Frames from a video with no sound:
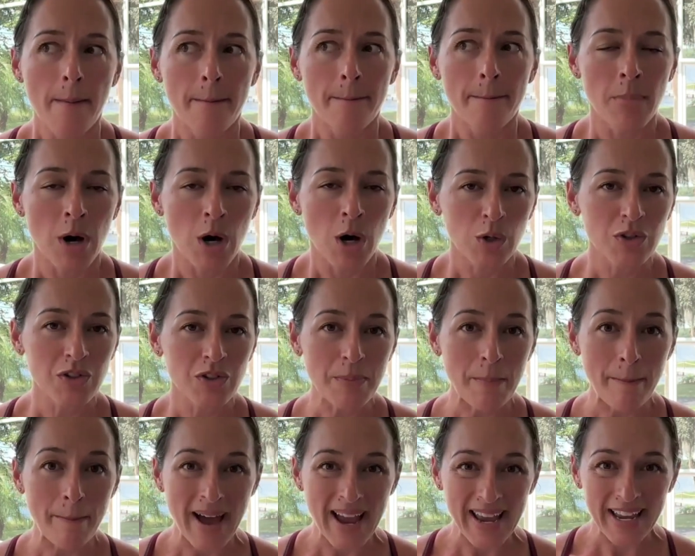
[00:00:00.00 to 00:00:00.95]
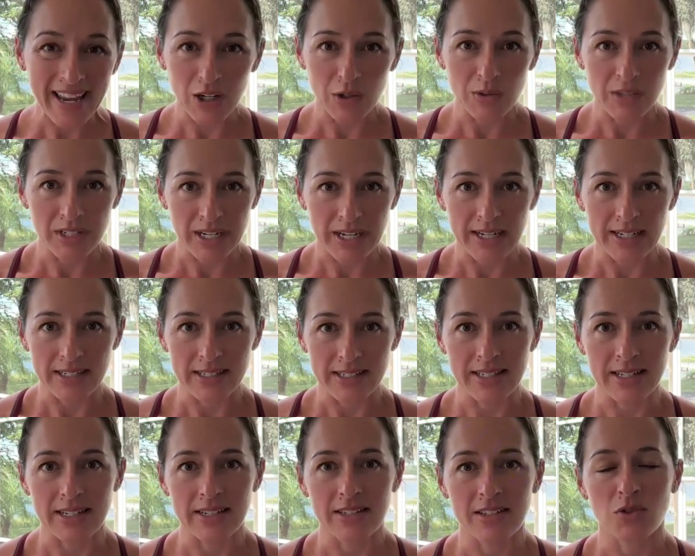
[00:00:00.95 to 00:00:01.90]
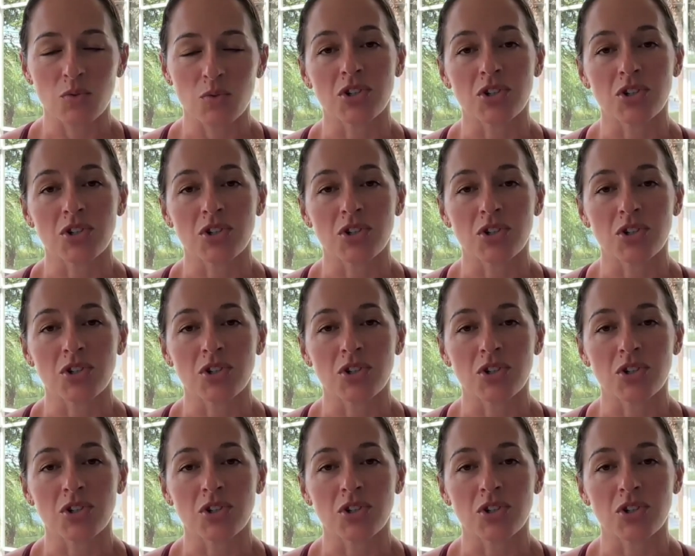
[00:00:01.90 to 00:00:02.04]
Most mycotoxins,